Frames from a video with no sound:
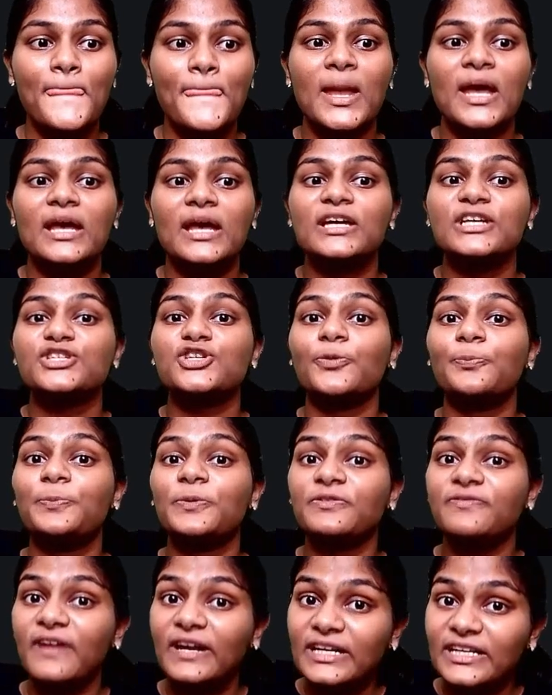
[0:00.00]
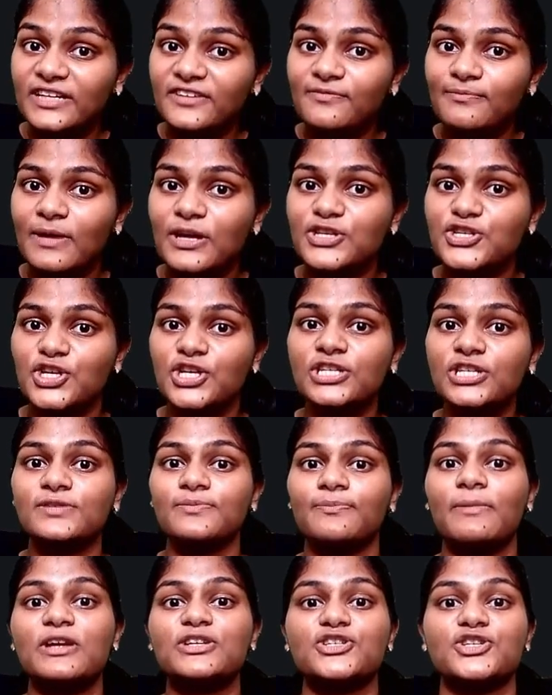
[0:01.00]
So preventive
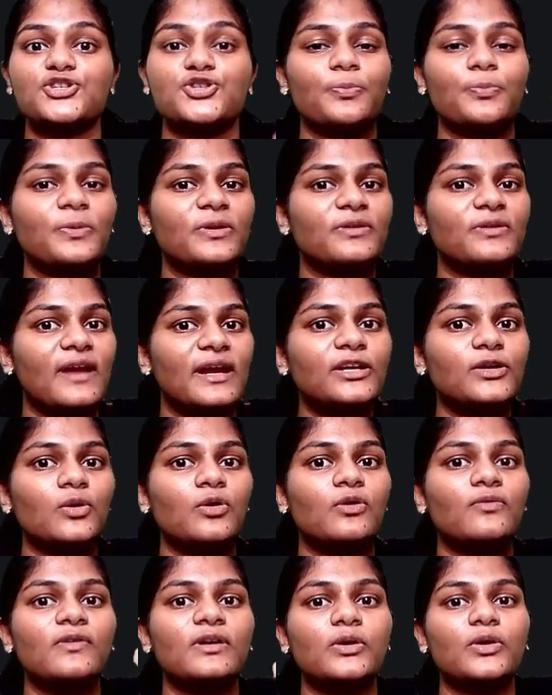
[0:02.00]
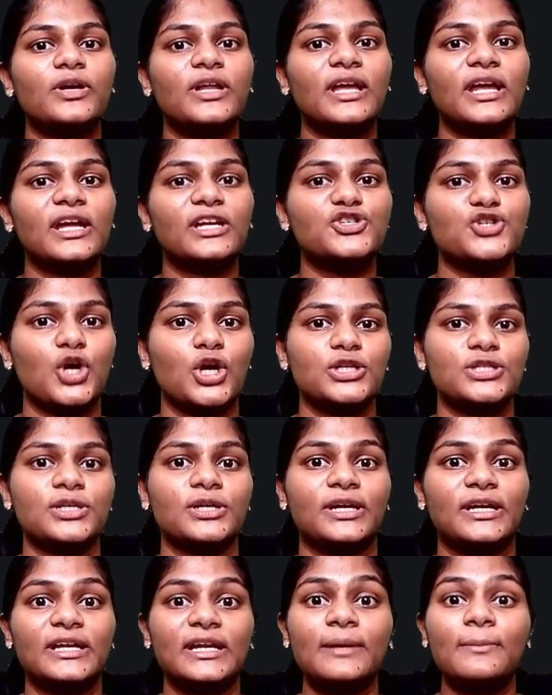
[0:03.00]
measures to prevent overloading and short
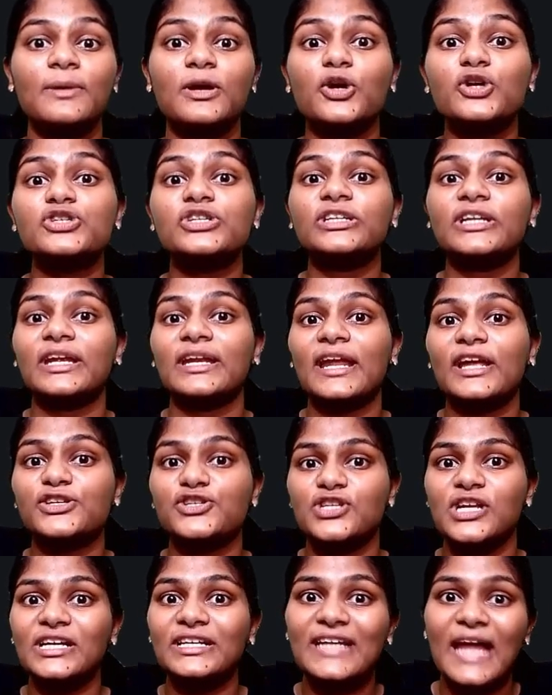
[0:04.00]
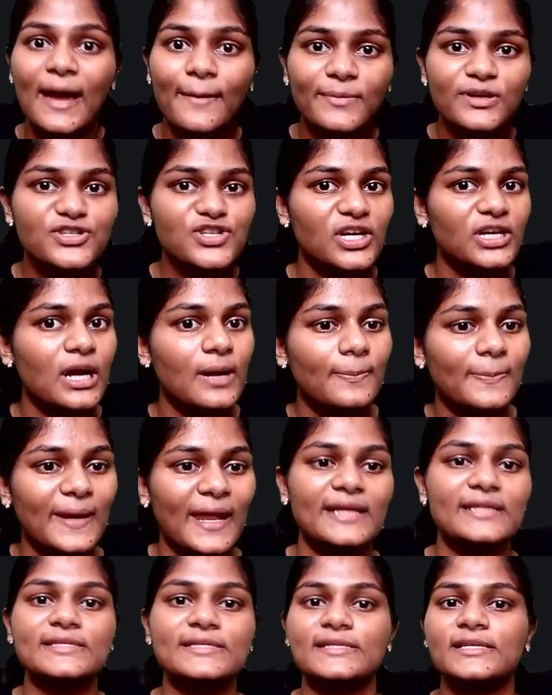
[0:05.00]
circuiting, because it can actually damage our
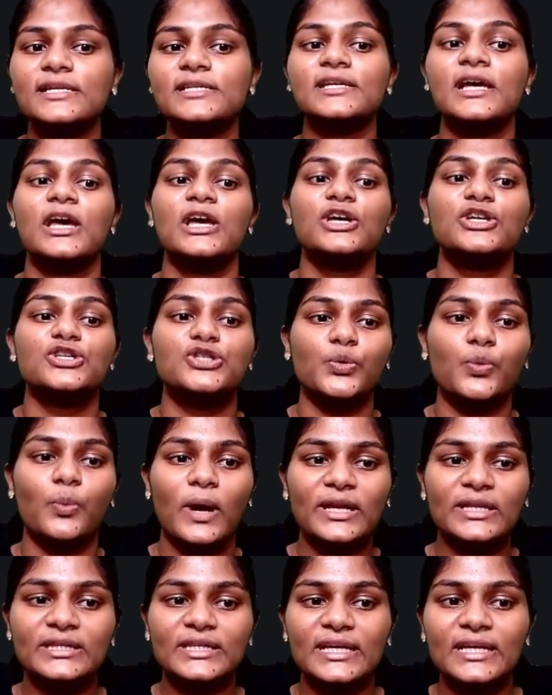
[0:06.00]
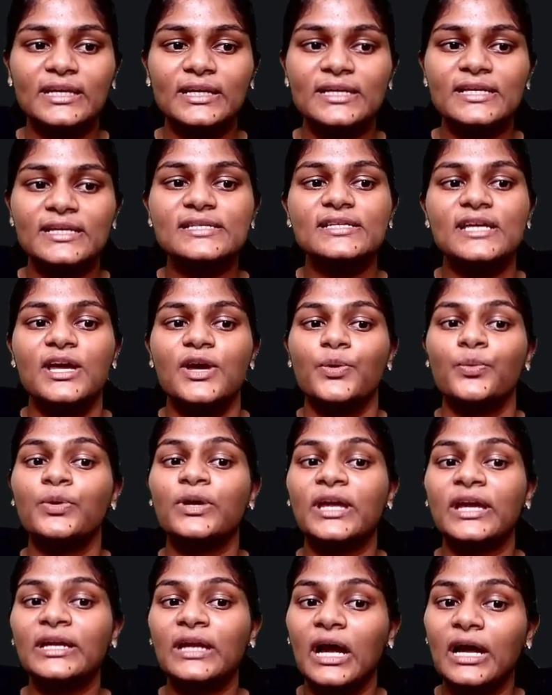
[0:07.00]
appliances. So one thing is, we can
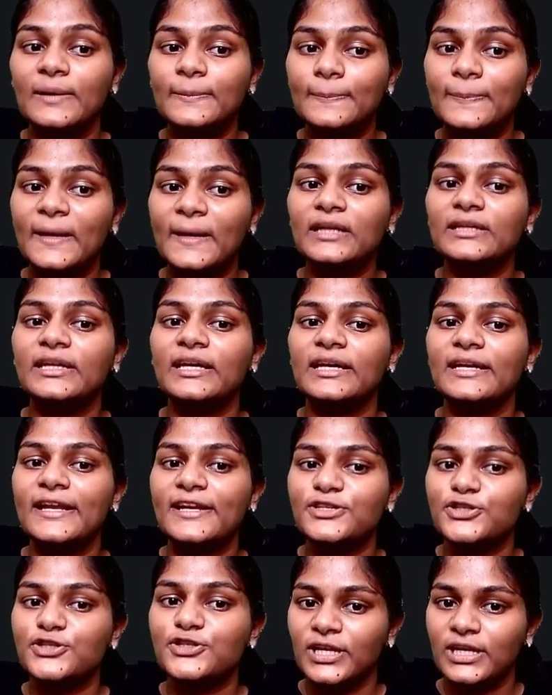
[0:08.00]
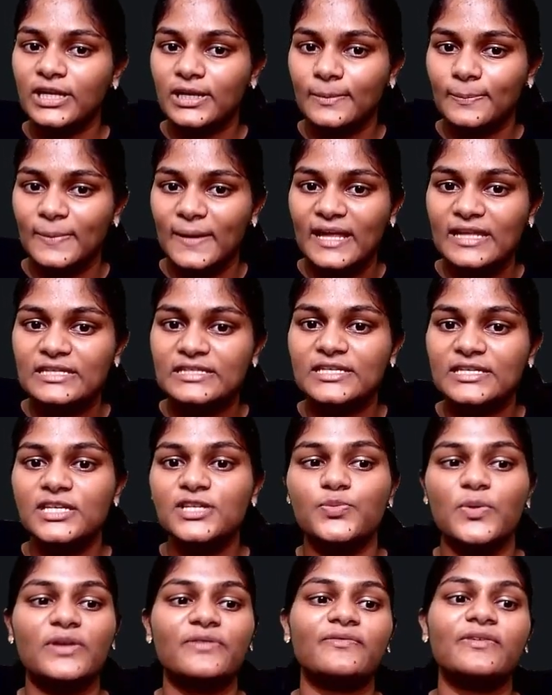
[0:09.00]
unplug the electronic appliances when
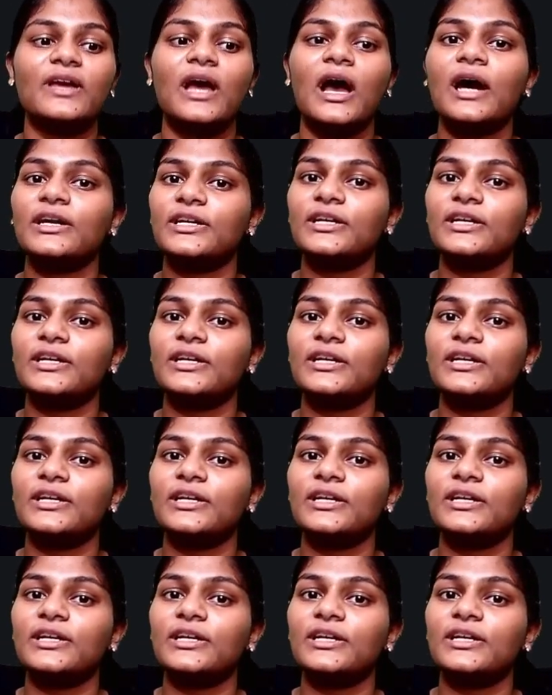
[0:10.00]
we aren't